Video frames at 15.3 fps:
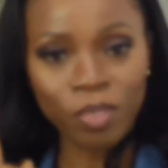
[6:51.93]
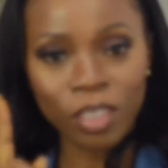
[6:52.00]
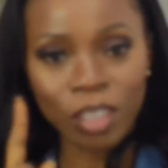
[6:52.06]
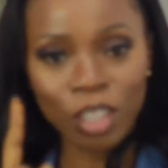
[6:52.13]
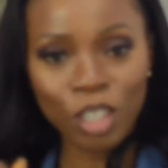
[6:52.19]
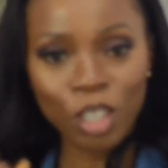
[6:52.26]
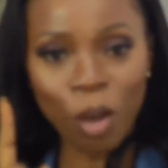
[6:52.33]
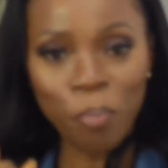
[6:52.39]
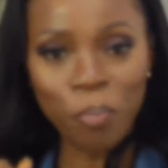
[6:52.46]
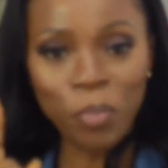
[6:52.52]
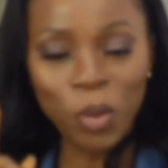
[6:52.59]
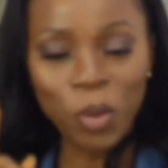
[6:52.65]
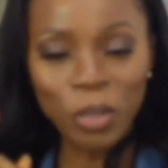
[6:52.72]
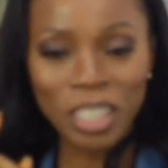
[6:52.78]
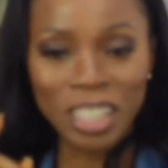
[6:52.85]

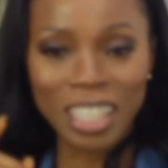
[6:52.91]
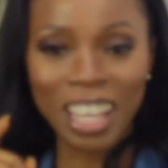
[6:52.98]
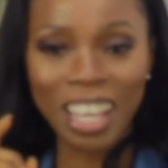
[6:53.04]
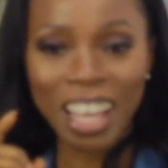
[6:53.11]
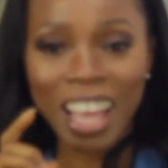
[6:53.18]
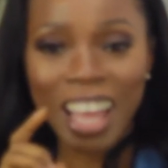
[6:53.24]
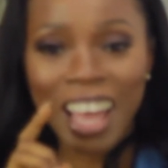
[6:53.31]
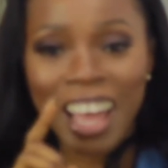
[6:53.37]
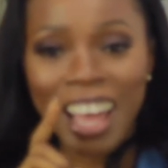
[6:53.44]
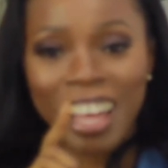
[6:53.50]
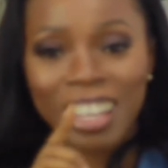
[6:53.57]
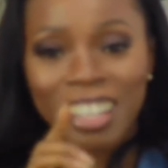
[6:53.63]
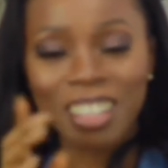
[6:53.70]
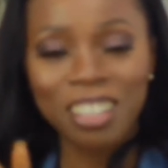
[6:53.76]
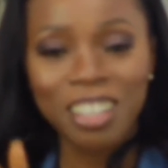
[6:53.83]
topmost
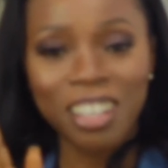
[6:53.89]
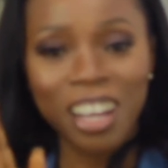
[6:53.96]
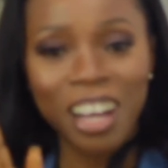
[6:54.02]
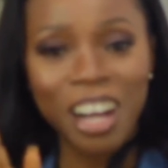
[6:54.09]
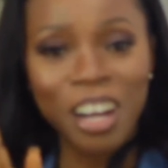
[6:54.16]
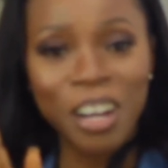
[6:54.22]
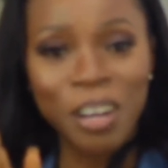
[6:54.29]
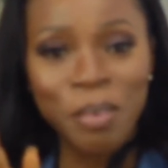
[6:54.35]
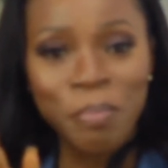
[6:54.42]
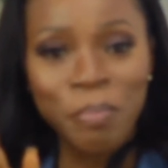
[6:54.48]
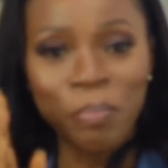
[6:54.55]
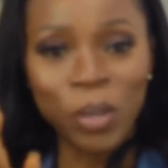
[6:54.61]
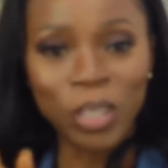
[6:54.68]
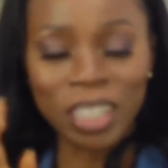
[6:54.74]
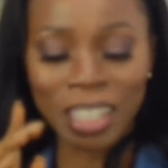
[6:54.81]

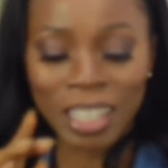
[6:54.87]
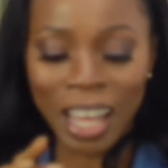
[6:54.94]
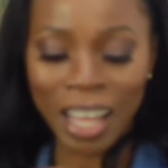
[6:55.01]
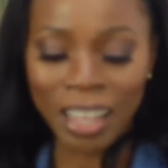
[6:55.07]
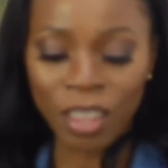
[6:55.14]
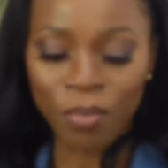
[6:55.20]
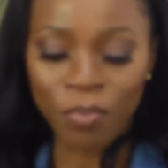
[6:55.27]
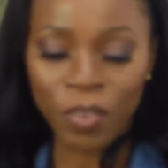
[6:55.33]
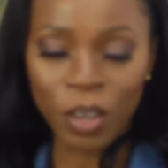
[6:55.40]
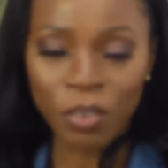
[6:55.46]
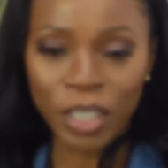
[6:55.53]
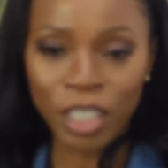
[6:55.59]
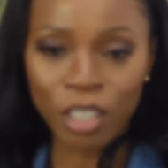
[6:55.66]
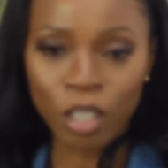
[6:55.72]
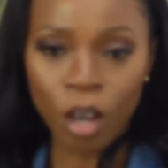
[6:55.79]
button at the
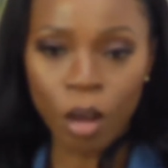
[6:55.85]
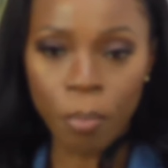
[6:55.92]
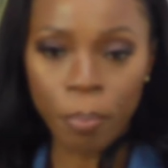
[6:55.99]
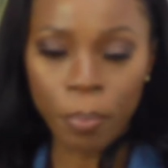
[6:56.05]
very top